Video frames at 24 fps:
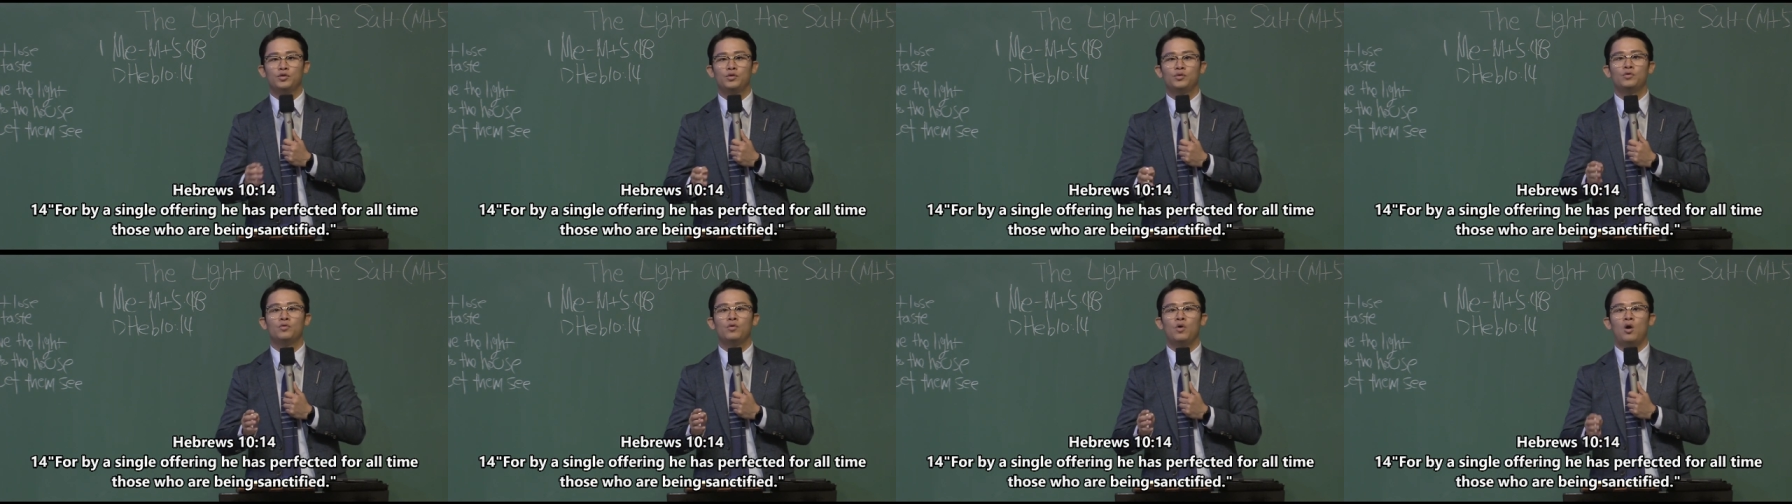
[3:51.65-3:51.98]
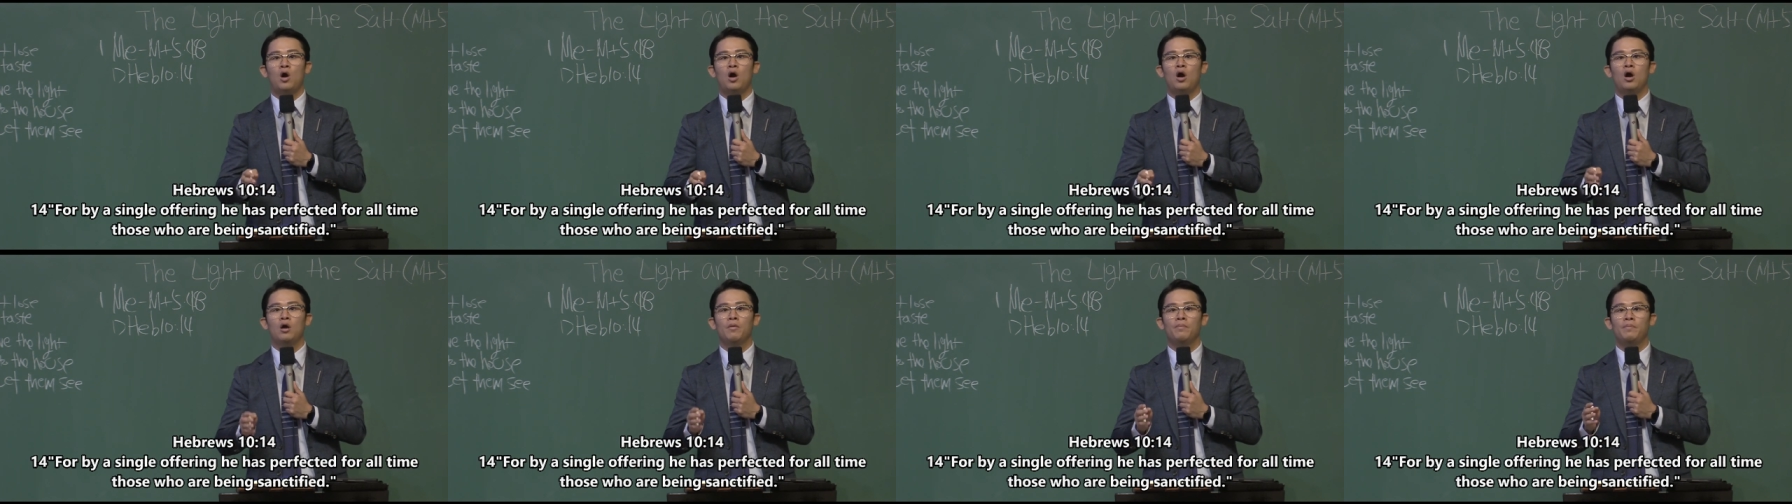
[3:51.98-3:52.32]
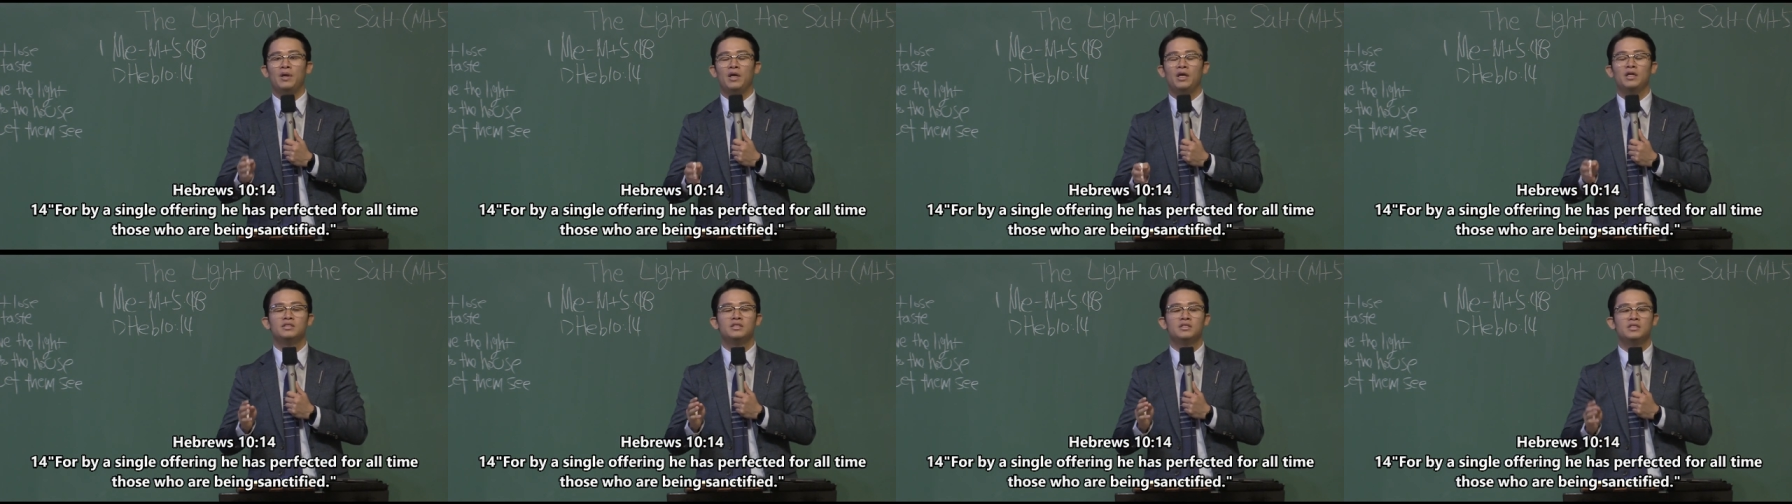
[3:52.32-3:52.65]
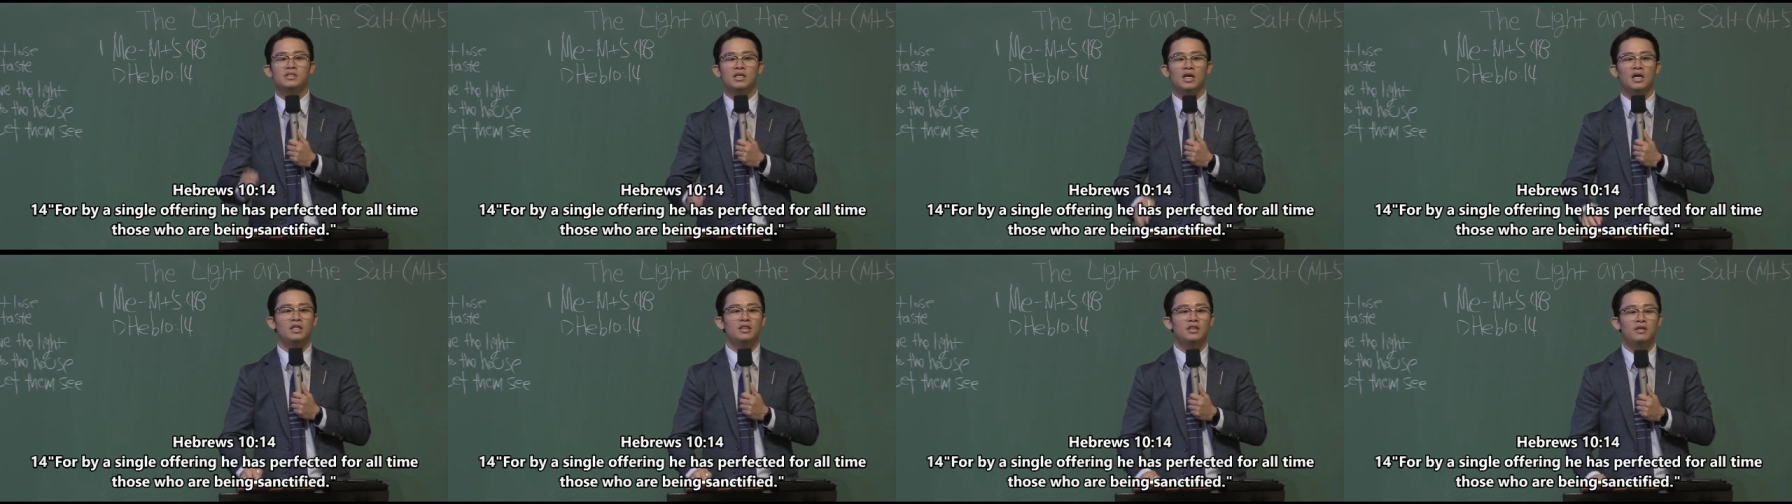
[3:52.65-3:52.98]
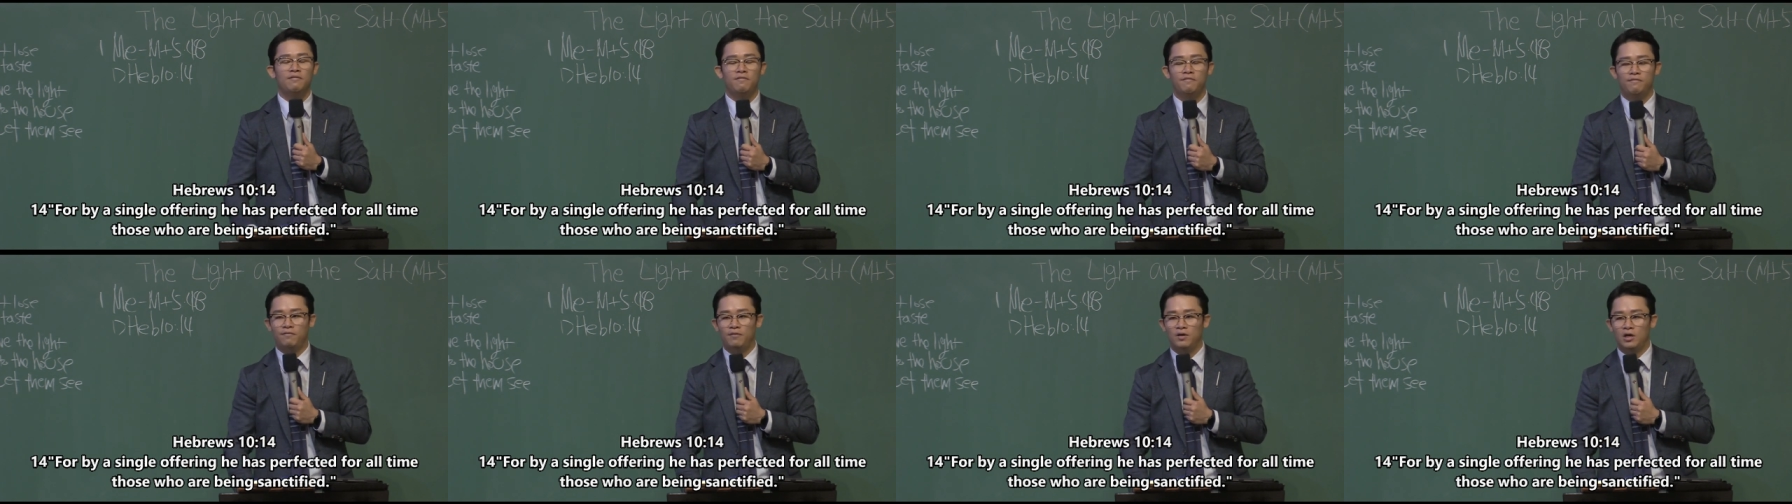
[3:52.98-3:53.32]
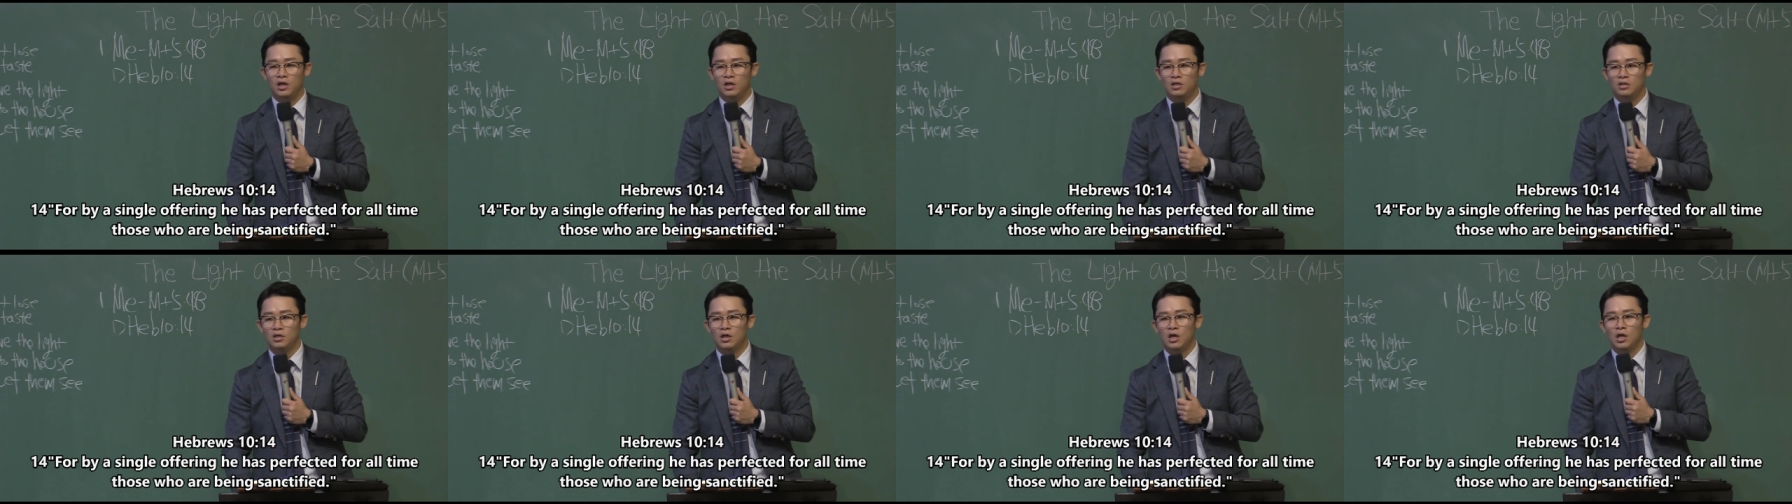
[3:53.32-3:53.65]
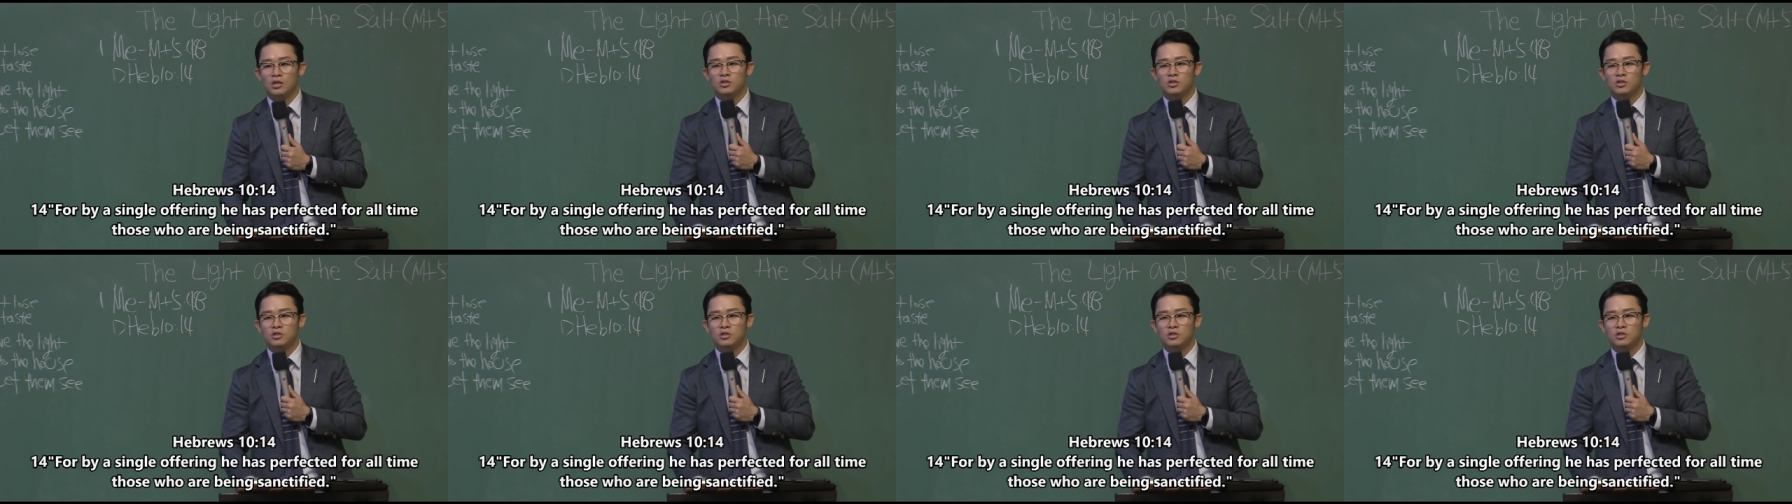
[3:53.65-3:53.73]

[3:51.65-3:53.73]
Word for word: who are being sanctified.